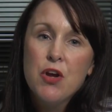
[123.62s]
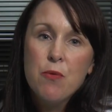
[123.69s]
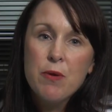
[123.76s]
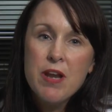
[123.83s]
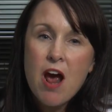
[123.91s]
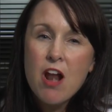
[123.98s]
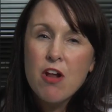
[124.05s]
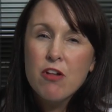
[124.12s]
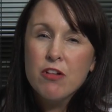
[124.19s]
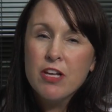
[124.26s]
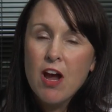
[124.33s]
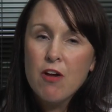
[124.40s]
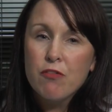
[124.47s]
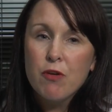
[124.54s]
We not only
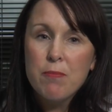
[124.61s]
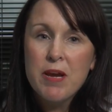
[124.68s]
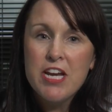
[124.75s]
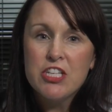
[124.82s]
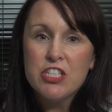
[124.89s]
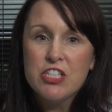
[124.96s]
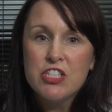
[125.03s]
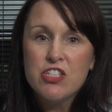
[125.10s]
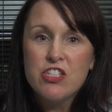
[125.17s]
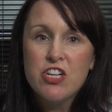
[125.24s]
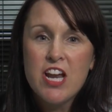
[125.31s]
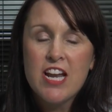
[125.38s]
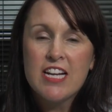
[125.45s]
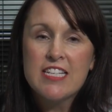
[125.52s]
offer patients
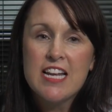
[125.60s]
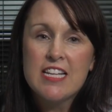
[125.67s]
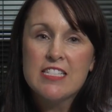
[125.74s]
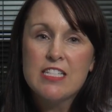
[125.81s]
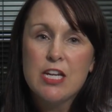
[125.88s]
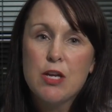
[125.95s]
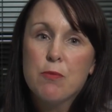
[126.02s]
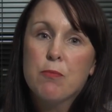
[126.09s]
genetic testing